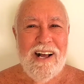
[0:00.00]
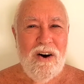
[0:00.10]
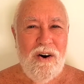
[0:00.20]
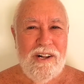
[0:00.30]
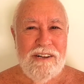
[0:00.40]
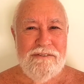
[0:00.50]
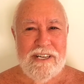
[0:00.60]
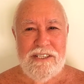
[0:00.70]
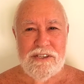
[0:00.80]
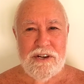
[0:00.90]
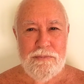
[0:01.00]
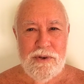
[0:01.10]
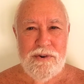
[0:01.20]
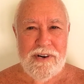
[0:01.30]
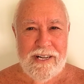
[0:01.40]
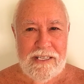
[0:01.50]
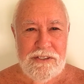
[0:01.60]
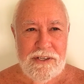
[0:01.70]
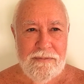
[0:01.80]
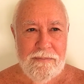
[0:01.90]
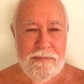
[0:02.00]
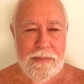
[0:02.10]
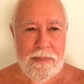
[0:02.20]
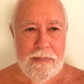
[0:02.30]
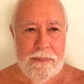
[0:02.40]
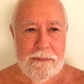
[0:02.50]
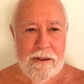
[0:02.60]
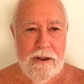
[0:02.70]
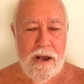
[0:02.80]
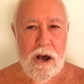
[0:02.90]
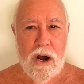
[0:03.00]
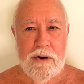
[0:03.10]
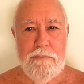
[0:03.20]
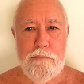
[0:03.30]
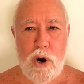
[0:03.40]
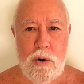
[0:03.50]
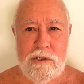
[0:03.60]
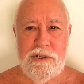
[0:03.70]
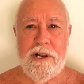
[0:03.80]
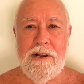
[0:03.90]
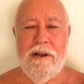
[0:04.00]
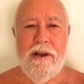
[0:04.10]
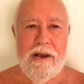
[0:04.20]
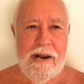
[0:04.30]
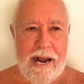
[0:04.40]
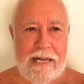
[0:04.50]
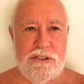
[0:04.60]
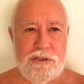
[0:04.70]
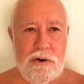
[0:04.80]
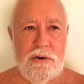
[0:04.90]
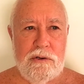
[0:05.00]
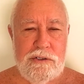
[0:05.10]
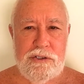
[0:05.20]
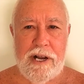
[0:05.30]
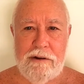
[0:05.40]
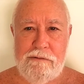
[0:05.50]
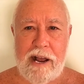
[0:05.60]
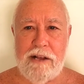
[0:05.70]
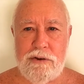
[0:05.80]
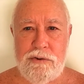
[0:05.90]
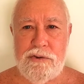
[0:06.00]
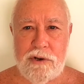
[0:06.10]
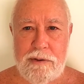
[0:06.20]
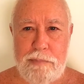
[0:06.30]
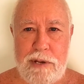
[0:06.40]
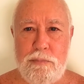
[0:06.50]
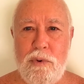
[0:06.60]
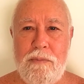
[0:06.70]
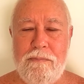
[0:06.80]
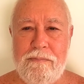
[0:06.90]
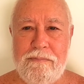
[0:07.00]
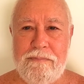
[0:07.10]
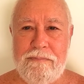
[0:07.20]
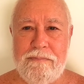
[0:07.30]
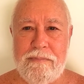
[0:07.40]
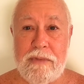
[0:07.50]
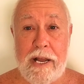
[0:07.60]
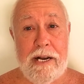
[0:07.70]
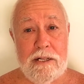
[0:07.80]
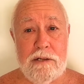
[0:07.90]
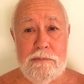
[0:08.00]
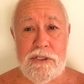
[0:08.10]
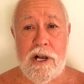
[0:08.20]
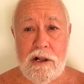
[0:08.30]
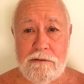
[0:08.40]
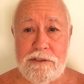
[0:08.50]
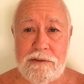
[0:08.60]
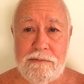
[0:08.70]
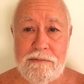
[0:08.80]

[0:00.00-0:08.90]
all of these communities are imposing an external set of values on people and on themselves.